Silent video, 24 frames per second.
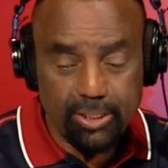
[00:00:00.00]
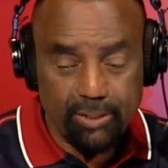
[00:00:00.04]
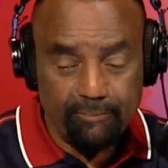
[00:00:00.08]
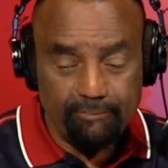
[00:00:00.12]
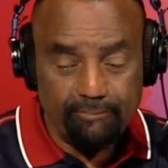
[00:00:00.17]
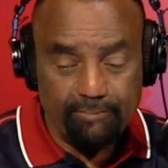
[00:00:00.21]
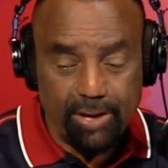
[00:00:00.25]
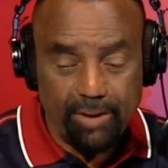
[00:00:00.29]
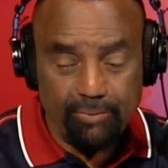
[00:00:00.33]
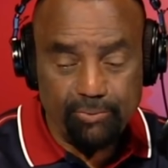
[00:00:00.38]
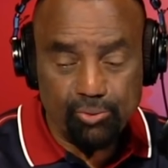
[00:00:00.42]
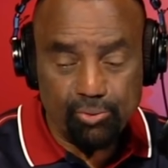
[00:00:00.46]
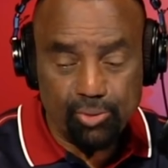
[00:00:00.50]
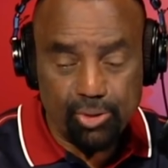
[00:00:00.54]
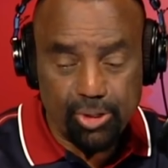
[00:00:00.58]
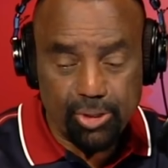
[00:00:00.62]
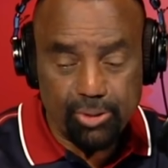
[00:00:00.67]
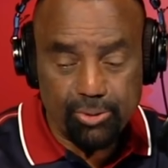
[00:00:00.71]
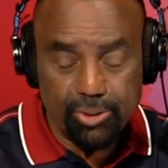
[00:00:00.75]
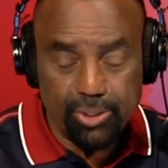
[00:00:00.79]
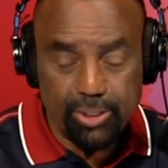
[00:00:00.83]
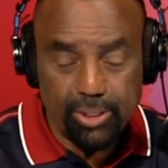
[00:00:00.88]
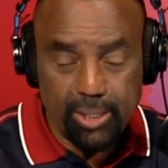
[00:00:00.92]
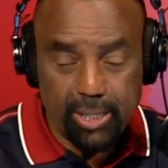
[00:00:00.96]
in
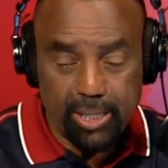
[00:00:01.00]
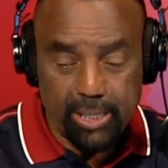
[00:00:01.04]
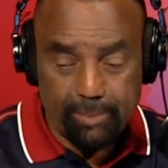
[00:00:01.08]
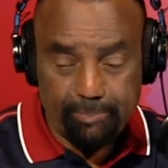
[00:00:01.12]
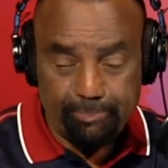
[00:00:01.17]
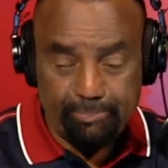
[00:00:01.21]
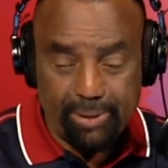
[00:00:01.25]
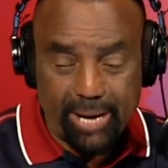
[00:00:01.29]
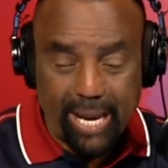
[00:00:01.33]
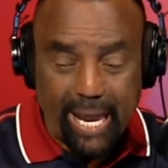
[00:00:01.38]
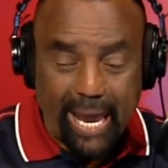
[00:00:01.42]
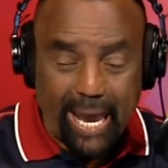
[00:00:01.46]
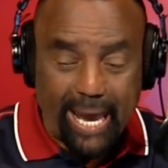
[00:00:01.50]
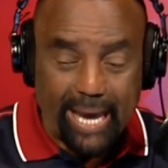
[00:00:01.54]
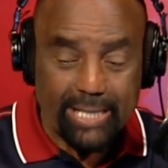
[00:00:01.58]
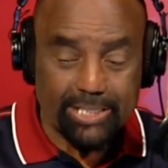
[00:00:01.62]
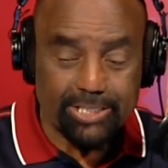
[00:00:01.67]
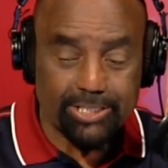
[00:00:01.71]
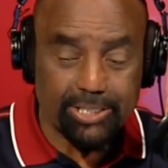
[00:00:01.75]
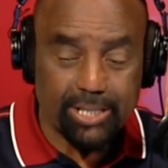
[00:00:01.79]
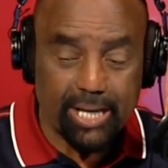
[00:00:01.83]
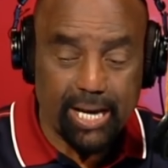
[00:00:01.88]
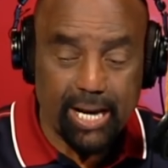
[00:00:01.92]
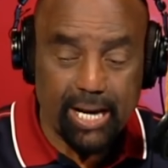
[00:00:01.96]
February and
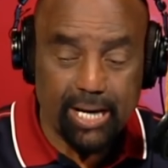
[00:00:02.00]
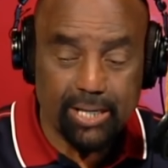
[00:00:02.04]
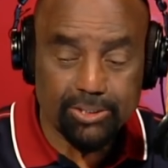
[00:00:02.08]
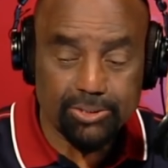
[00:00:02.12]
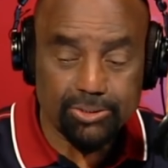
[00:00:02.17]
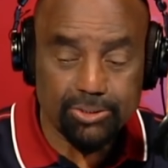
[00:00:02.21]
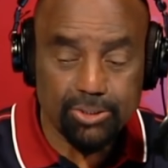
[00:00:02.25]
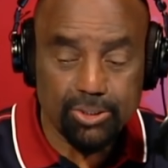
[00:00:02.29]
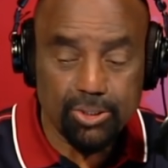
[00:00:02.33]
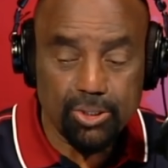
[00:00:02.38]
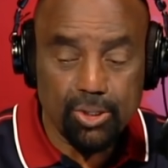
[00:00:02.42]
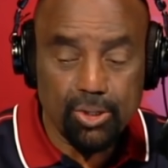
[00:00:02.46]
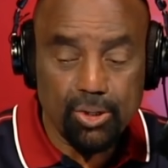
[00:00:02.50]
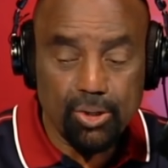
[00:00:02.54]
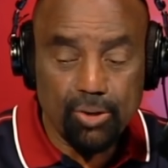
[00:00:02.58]
passed the House